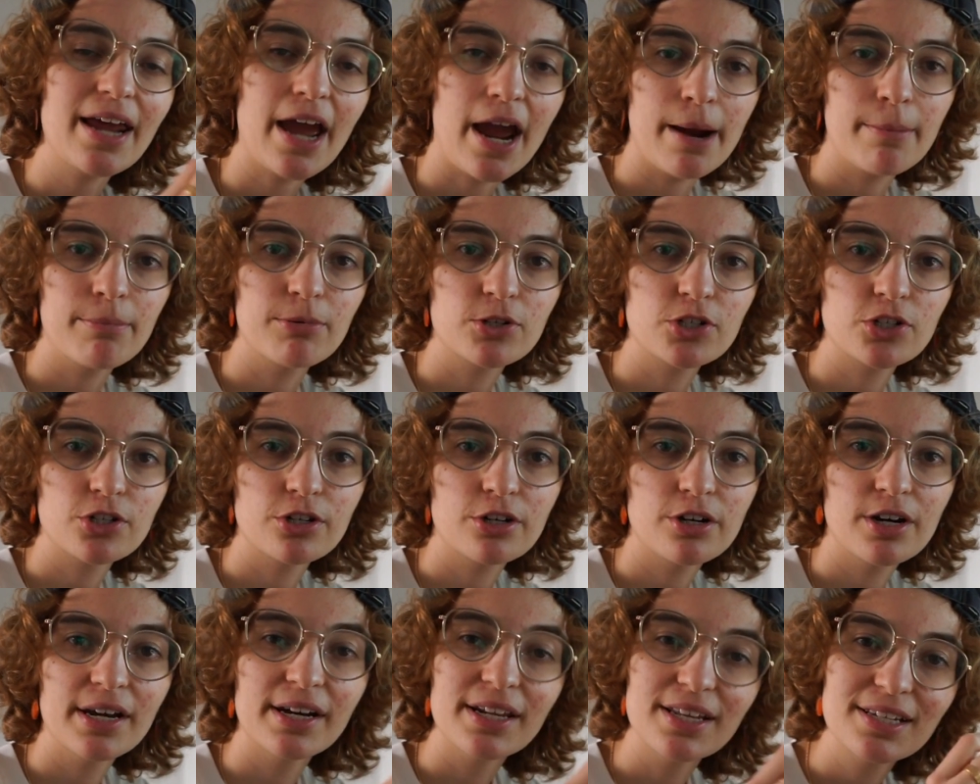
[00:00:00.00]

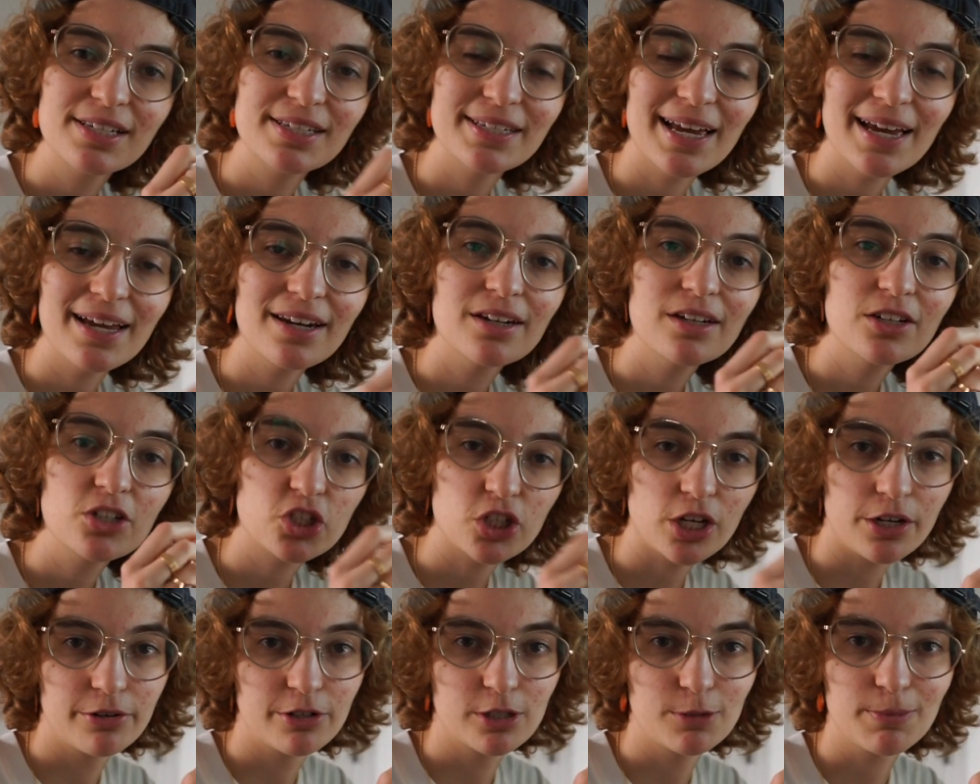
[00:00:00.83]
aperture and a set
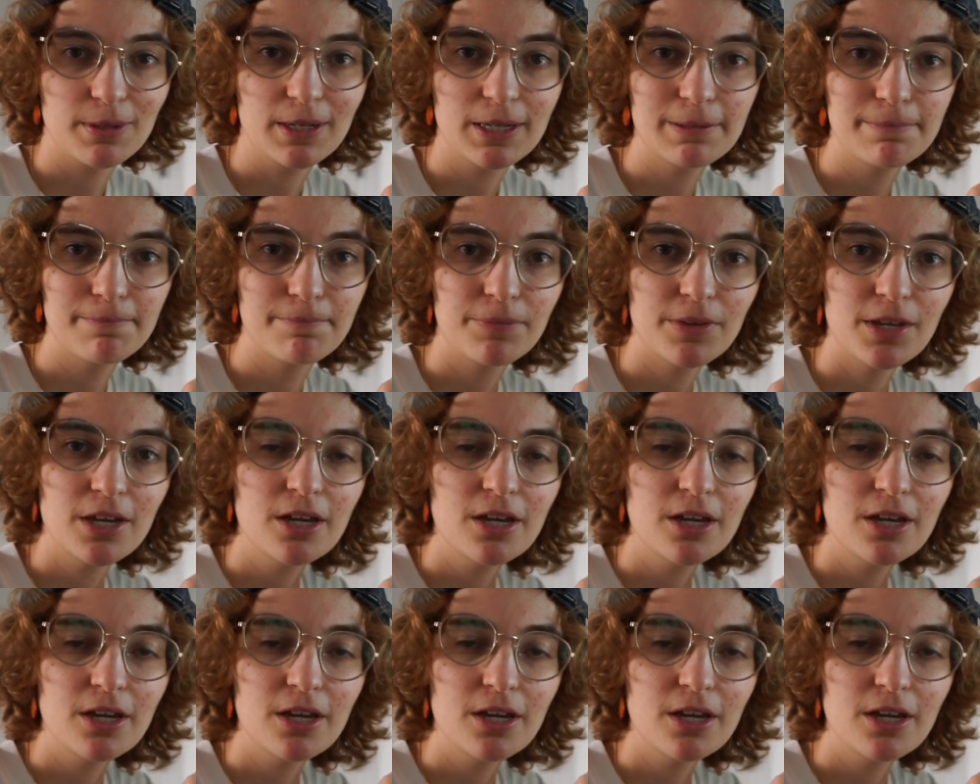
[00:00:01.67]
shutter speed.